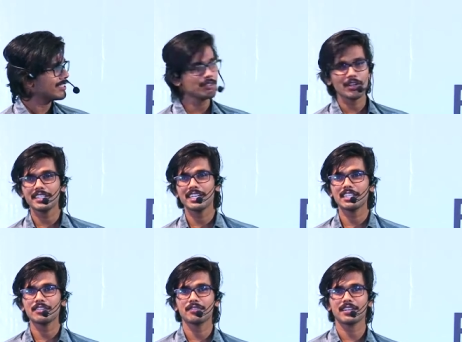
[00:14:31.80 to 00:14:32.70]
you're
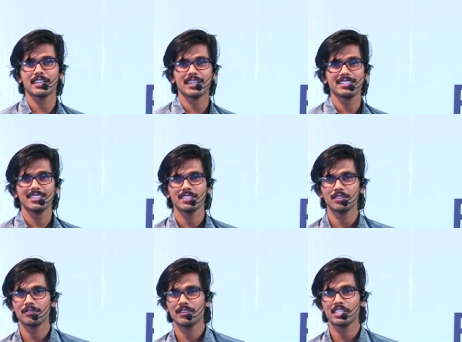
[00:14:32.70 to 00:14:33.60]
getting it free, right?
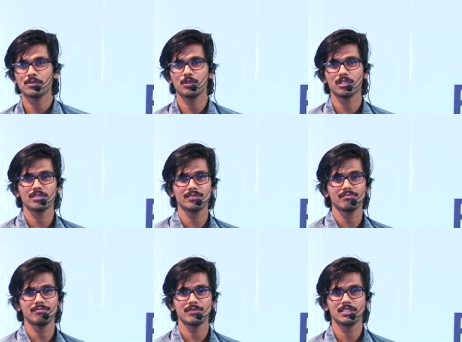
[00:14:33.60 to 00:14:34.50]
Facebook,
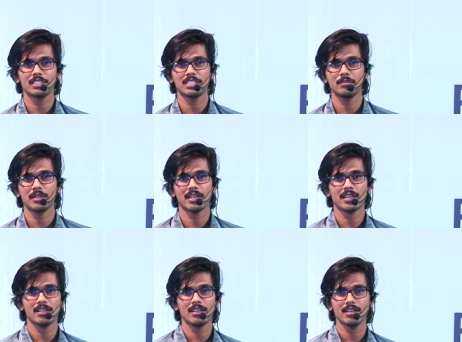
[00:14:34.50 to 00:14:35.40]

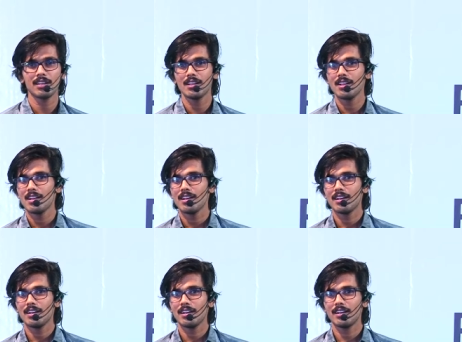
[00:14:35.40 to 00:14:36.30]
Gmail,
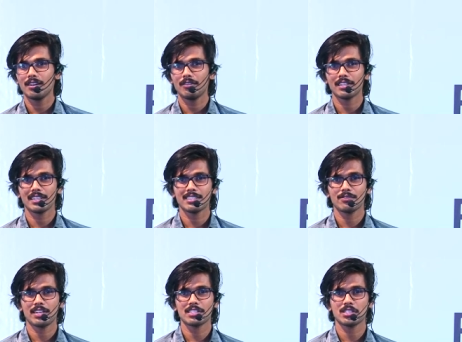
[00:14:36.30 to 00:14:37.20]
what else,
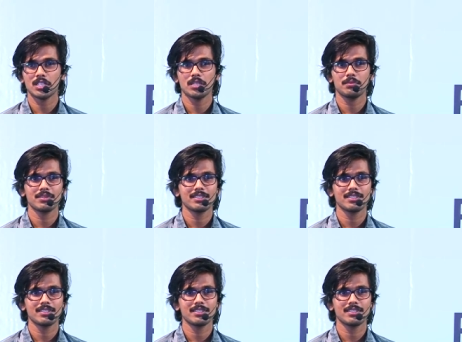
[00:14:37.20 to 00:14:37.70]
WhatsApp.